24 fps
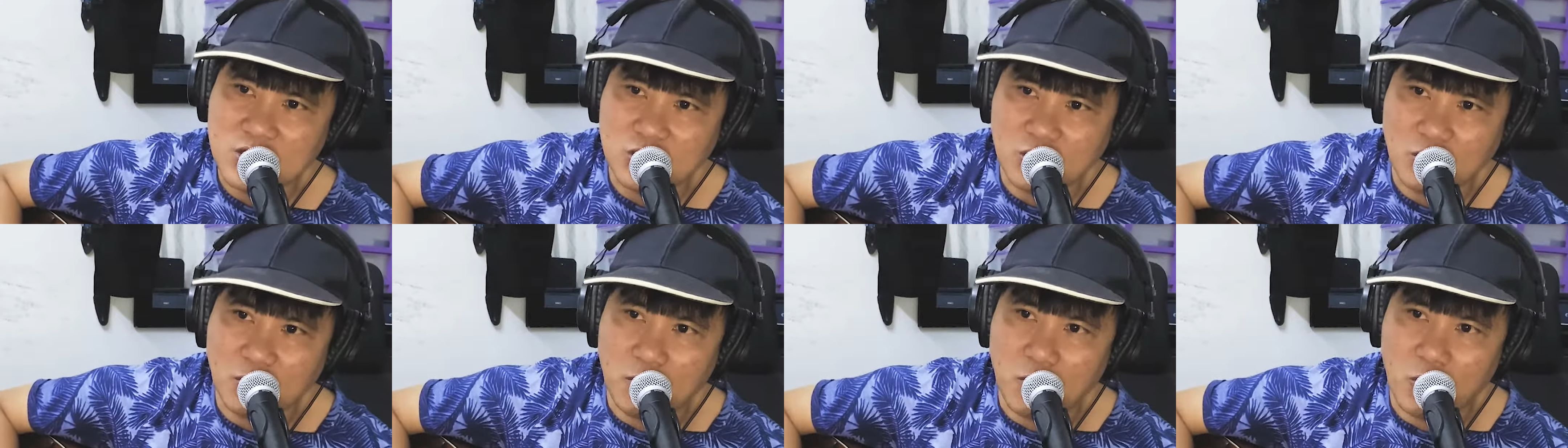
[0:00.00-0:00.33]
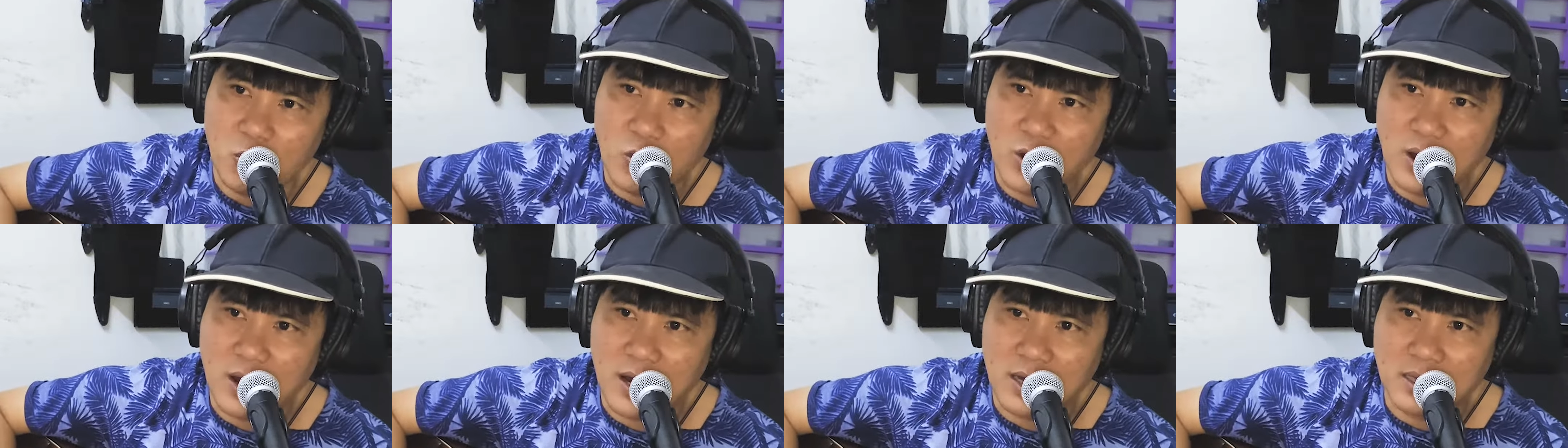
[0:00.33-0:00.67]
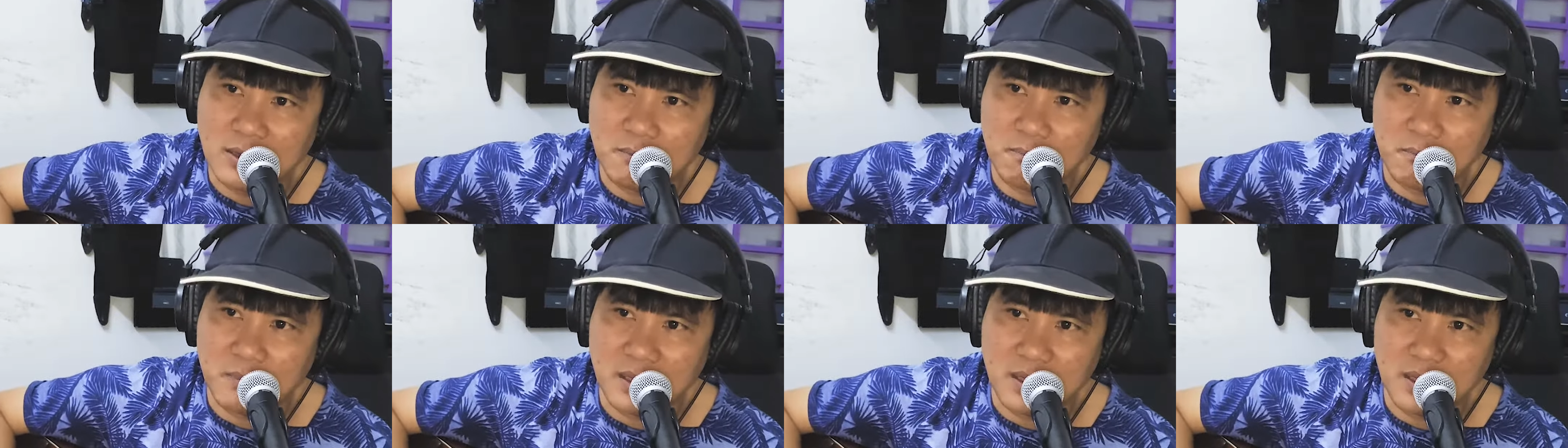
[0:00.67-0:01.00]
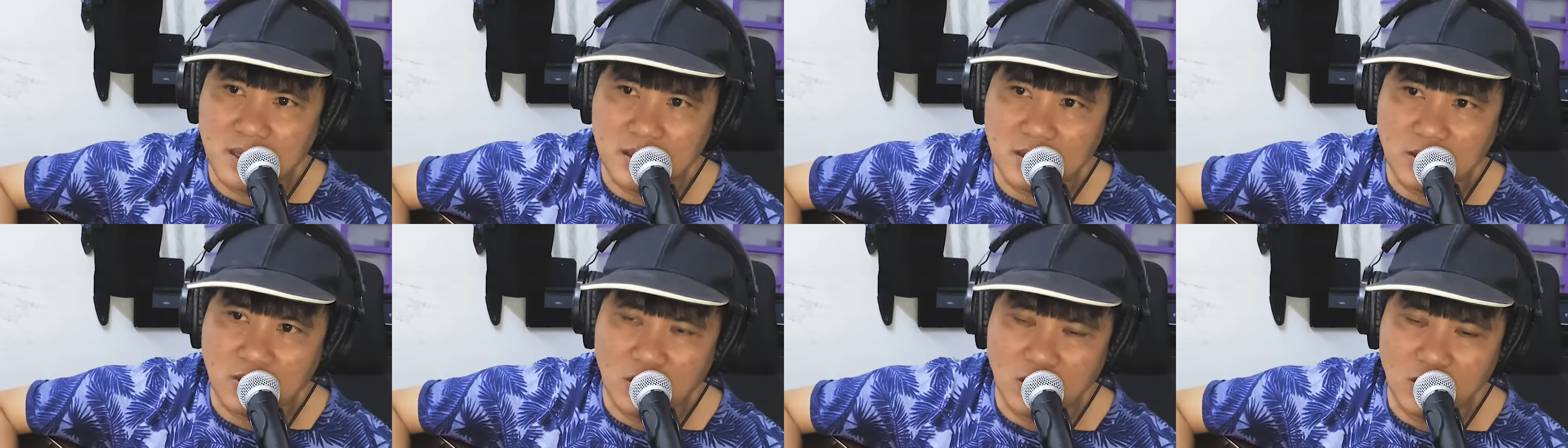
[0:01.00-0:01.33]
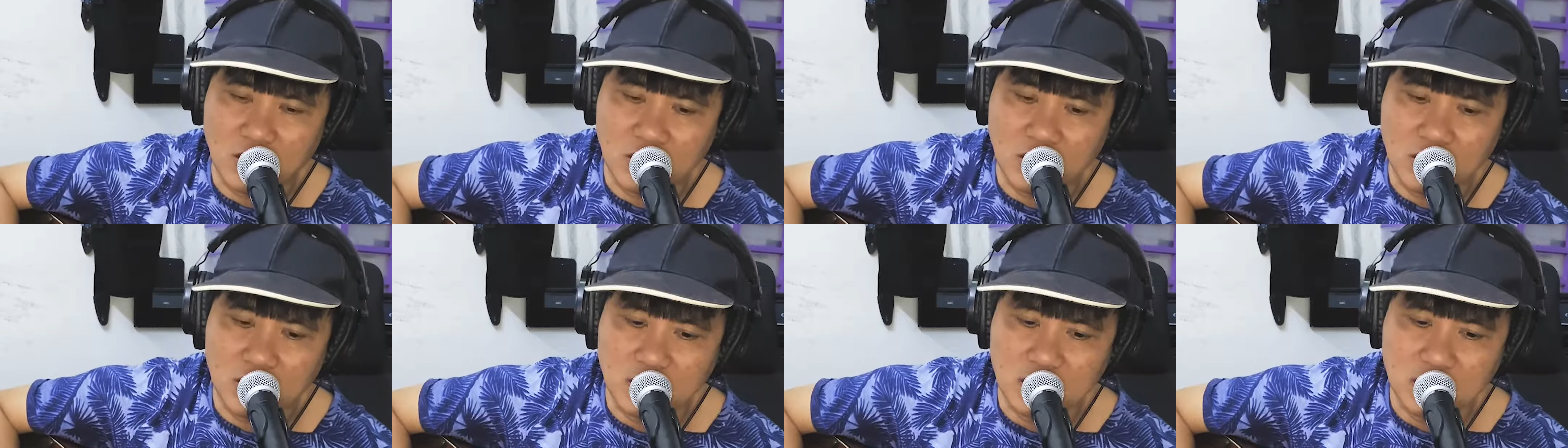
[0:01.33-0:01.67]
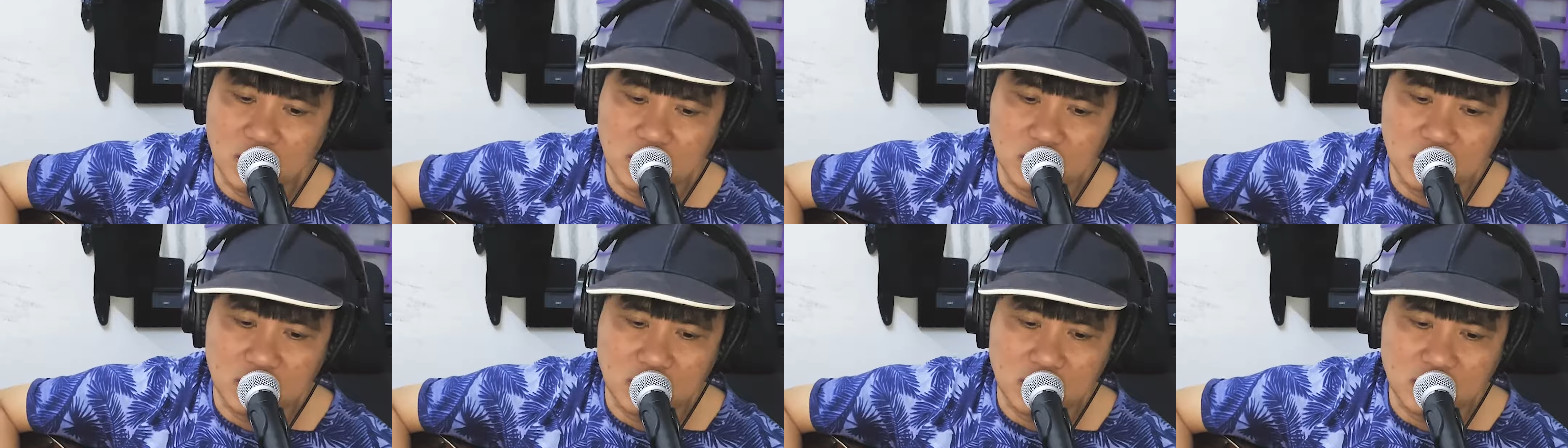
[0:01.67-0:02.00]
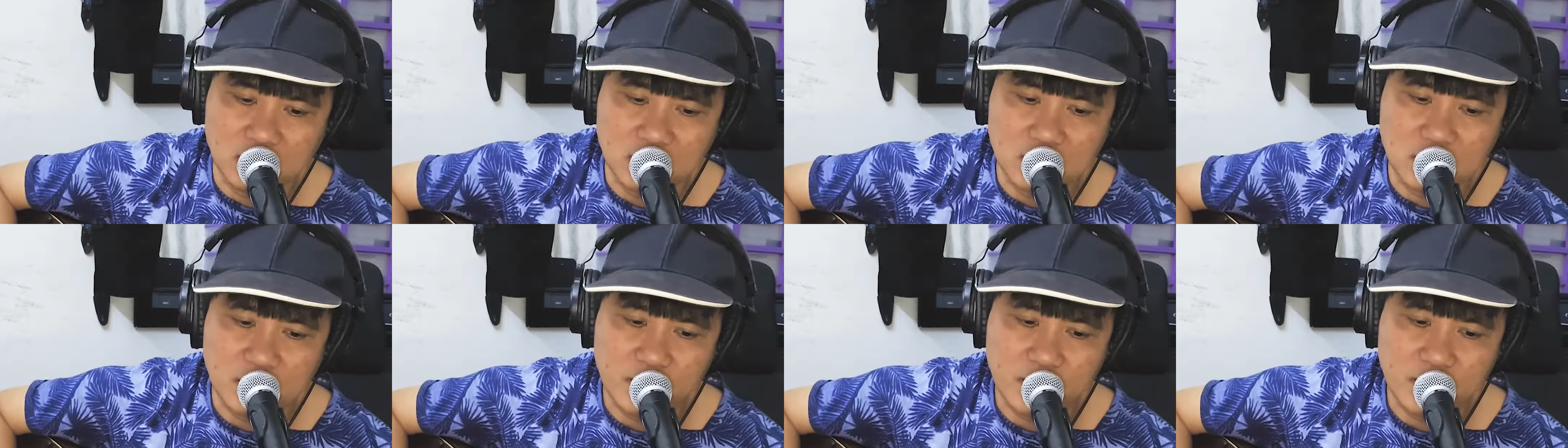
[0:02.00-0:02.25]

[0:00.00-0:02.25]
of what we know.